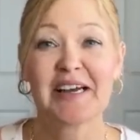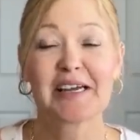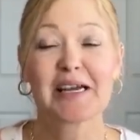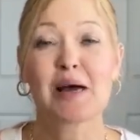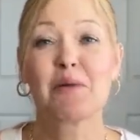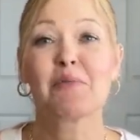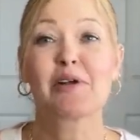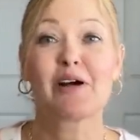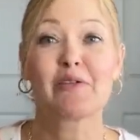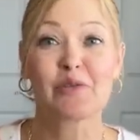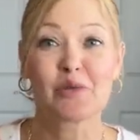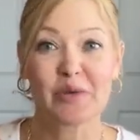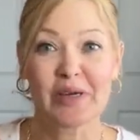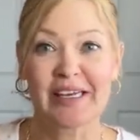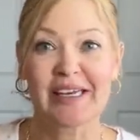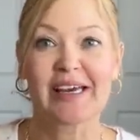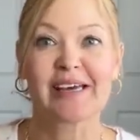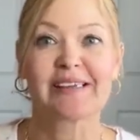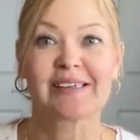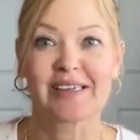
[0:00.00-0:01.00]
Coming off the
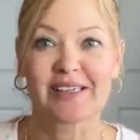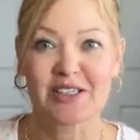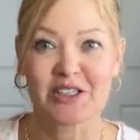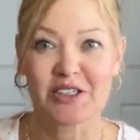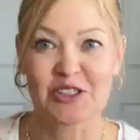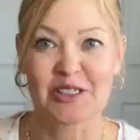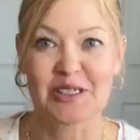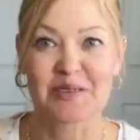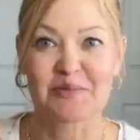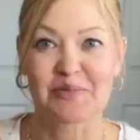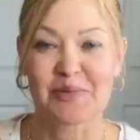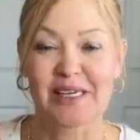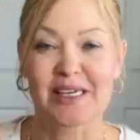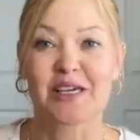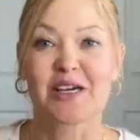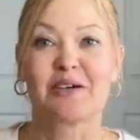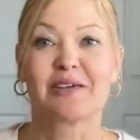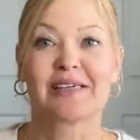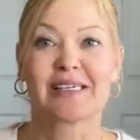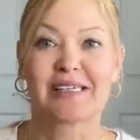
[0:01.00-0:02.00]
weekend, I shouldn't be
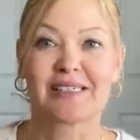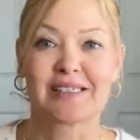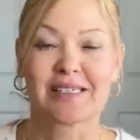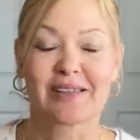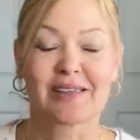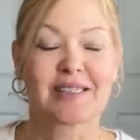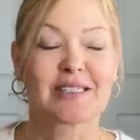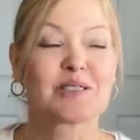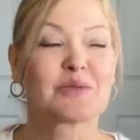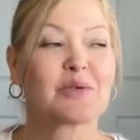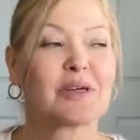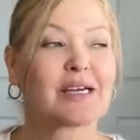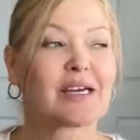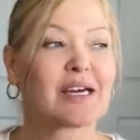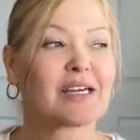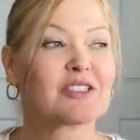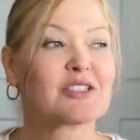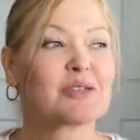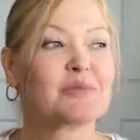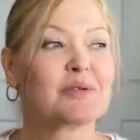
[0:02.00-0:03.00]
going into this week.
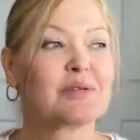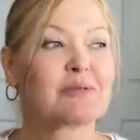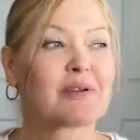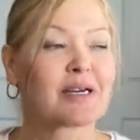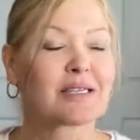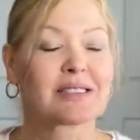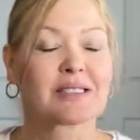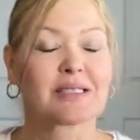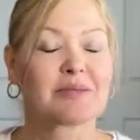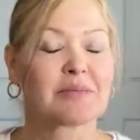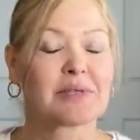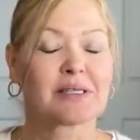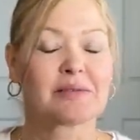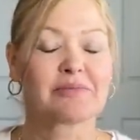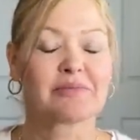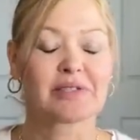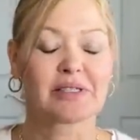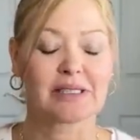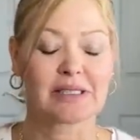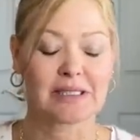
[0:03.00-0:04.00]
I should be rested, but I'm
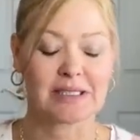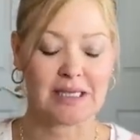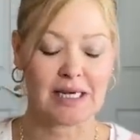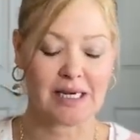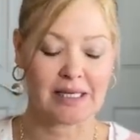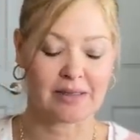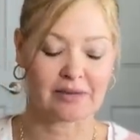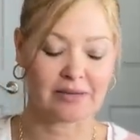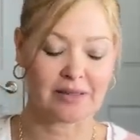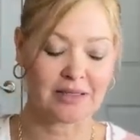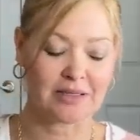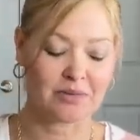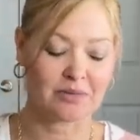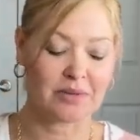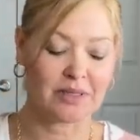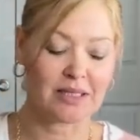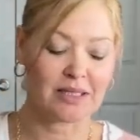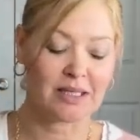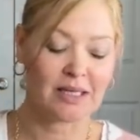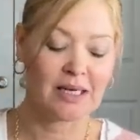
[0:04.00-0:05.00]
feeling tired this
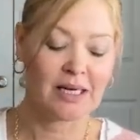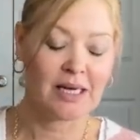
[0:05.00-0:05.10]
week.